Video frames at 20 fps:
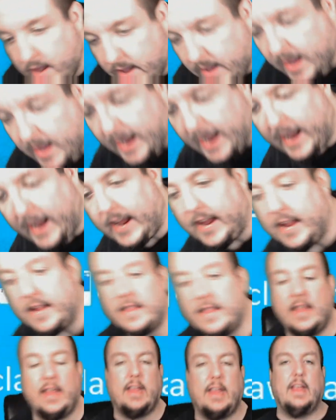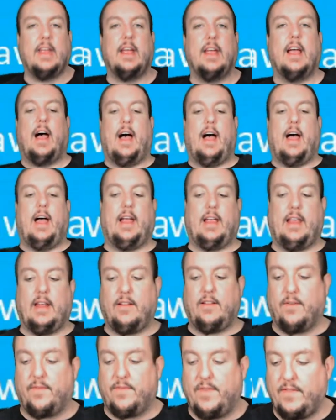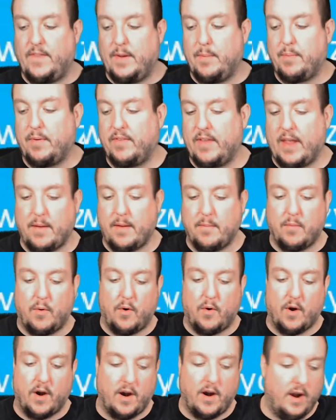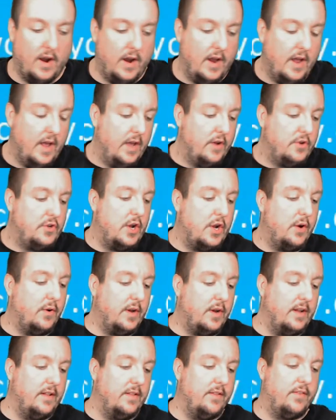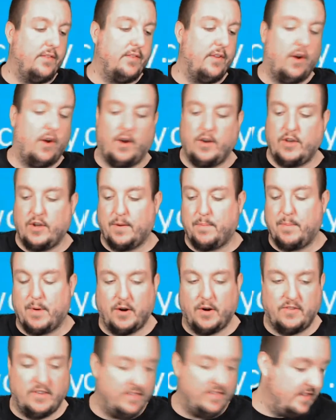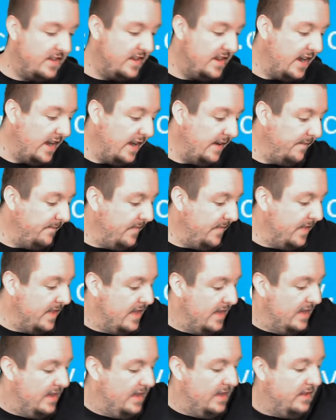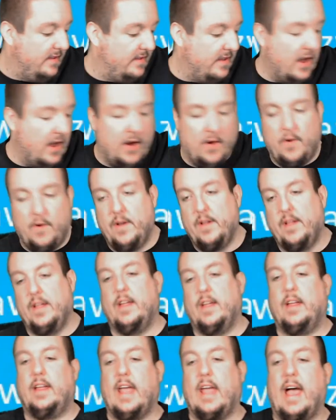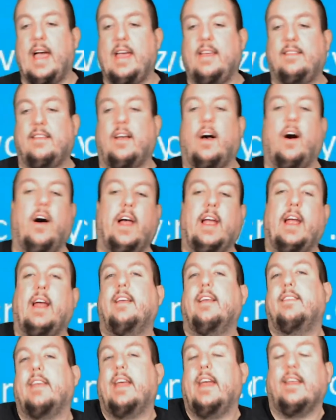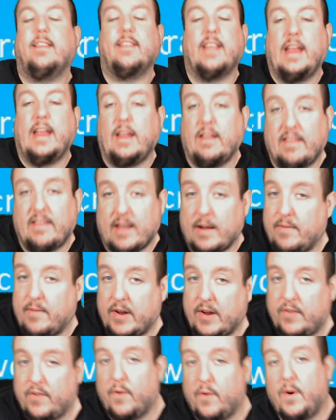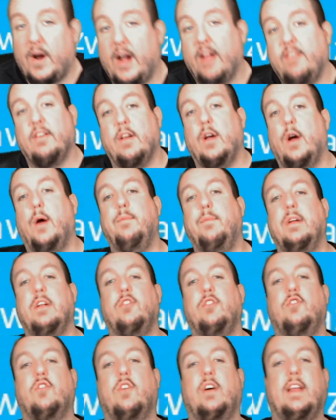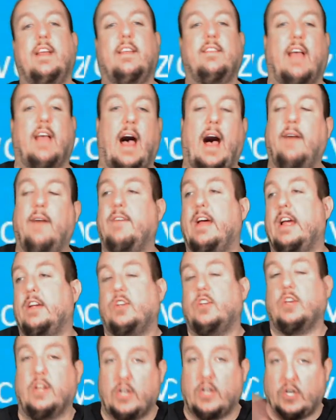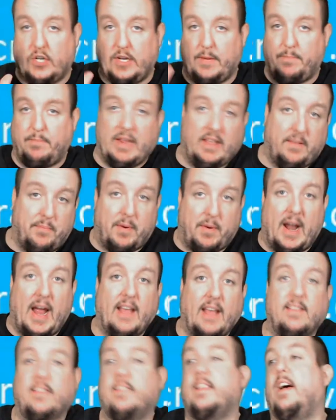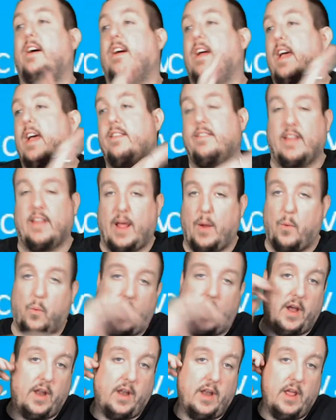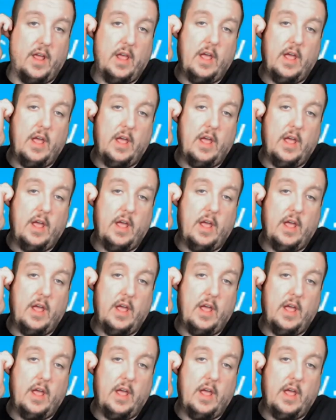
and get the uh, get their 50% more tokens on your purchase tonight. So, guys, all I gotta say is thank you so much for watching. I hope you enjoyed this. I'm actually gonna ship these prizes out, guys, that I won.